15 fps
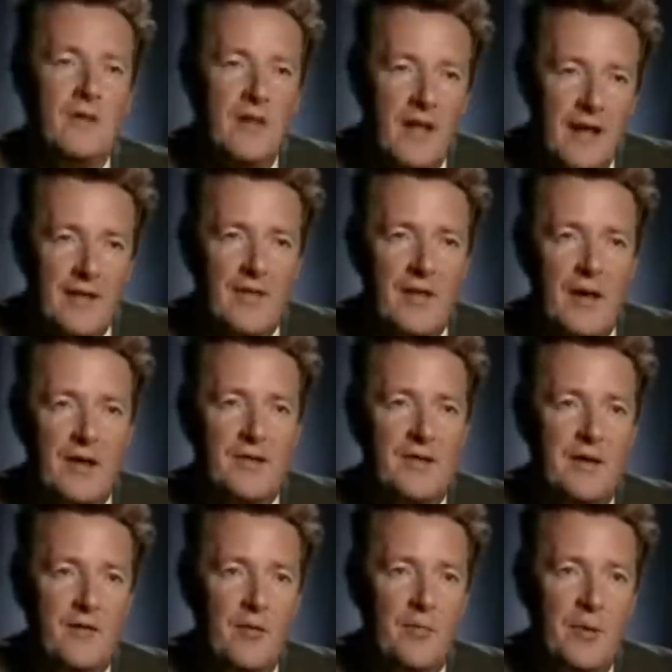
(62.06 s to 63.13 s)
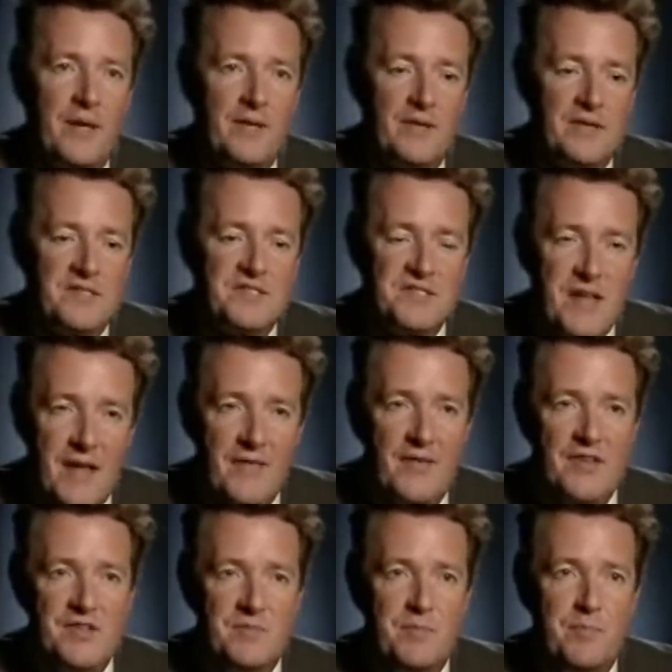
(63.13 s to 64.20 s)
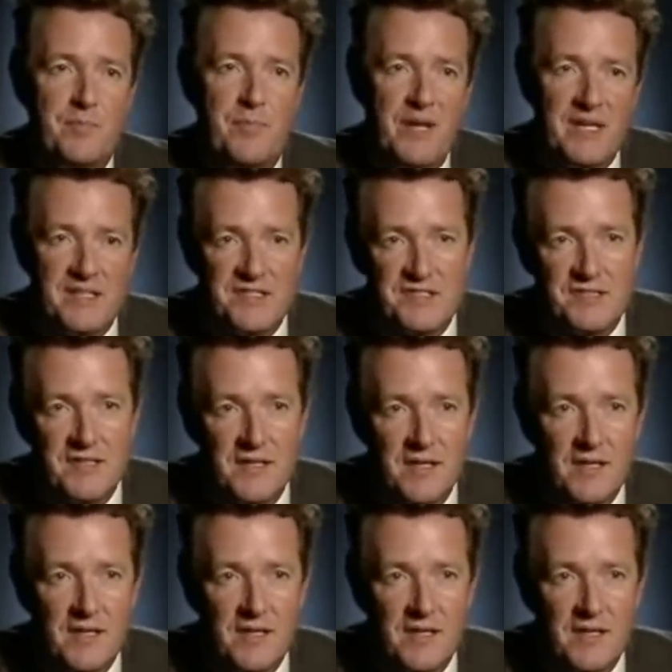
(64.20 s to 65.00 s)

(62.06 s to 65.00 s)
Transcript: and won The Celebrity Apprentice.